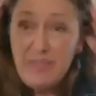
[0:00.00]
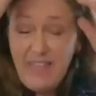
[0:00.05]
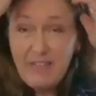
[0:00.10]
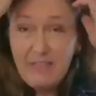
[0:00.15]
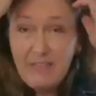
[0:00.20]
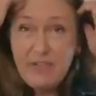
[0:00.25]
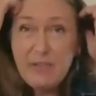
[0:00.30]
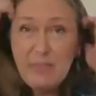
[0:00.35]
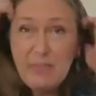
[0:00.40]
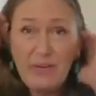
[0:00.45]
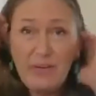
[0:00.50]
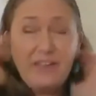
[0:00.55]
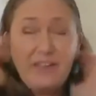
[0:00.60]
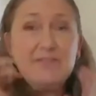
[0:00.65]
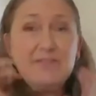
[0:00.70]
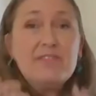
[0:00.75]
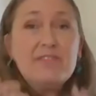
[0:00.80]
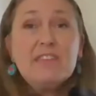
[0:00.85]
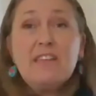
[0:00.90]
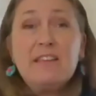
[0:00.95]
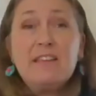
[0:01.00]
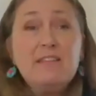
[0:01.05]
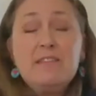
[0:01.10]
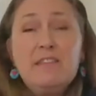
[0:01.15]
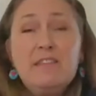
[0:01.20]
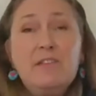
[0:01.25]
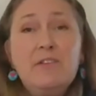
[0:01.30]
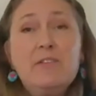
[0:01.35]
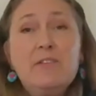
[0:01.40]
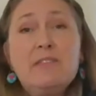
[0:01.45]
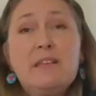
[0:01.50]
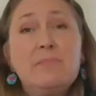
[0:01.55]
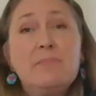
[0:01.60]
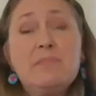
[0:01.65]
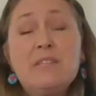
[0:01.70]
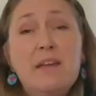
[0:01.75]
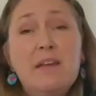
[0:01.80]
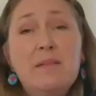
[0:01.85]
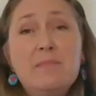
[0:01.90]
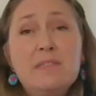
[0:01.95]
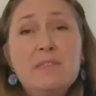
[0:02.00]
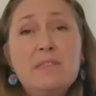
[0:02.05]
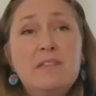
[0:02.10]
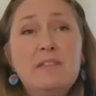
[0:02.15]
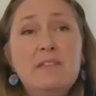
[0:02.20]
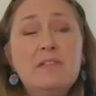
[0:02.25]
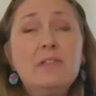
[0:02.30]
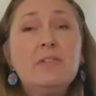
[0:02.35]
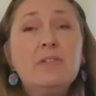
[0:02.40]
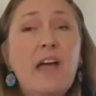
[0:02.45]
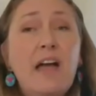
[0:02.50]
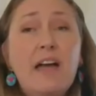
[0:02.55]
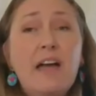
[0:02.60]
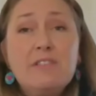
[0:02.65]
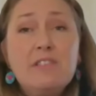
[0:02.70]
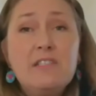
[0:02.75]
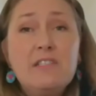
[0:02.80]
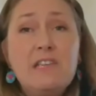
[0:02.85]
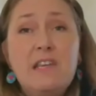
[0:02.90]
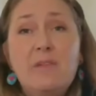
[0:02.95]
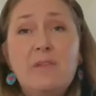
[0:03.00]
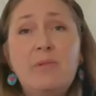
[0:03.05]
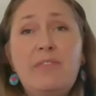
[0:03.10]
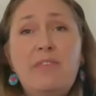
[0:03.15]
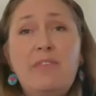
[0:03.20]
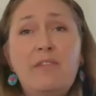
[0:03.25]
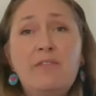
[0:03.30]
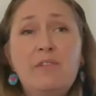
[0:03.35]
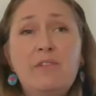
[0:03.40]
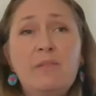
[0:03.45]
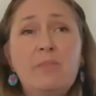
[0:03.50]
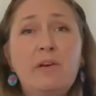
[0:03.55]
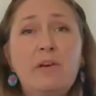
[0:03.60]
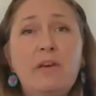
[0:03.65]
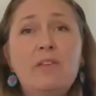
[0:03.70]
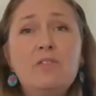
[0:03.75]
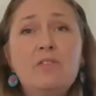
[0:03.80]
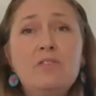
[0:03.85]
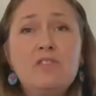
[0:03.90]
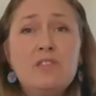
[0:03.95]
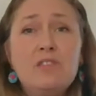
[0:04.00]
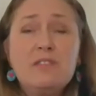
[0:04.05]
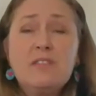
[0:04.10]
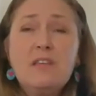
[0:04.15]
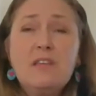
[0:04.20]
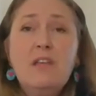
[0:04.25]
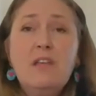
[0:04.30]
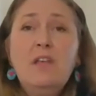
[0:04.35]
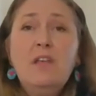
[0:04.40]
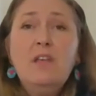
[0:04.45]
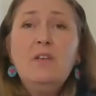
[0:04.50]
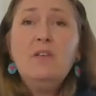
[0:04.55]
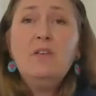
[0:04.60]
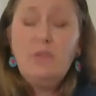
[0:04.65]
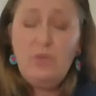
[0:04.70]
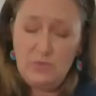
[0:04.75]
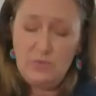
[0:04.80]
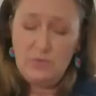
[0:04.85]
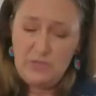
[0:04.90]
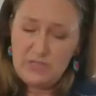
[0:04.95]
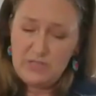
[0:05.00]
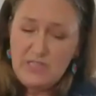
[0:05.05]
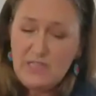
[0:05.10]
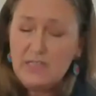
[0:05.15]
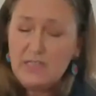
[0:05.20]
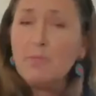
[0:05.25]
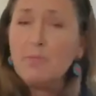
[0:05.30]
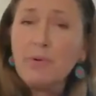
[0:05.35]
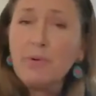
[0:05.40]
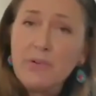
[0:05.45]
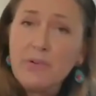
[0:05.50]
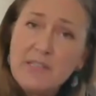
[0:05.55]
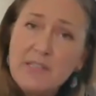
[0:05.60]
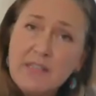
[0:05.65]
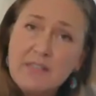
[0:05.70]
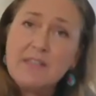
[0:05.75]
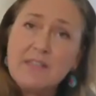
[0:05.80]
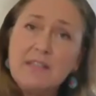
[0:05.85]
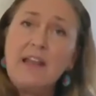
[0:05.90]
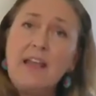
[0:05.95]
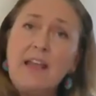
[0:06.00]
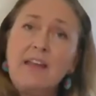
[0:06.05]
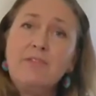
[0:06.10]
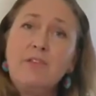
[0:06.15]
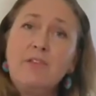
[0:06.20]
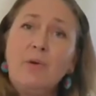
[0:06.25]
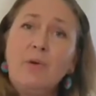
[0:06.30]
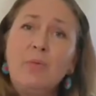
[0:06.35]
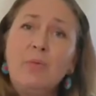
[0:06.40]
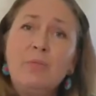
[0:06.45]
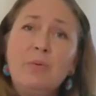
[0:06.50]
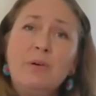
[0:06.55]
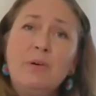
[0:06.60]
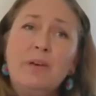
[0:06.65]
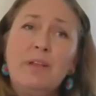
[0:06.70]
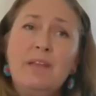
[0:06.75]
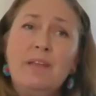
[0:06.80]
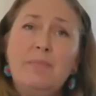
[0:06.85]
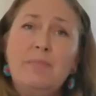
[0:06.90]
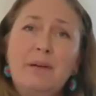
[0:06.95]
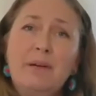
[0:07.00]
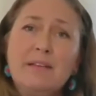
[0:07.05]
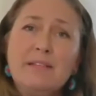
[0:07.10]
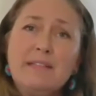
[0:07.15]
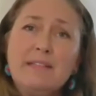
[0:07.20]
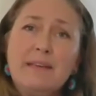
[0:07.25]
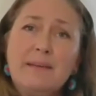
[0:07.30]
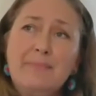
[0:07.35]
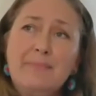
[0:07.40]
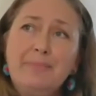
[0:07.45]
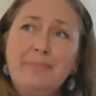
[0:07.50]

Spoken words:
with everybody, and so sometimes you don't have to share with everybody, you just need to process it out of your own body. But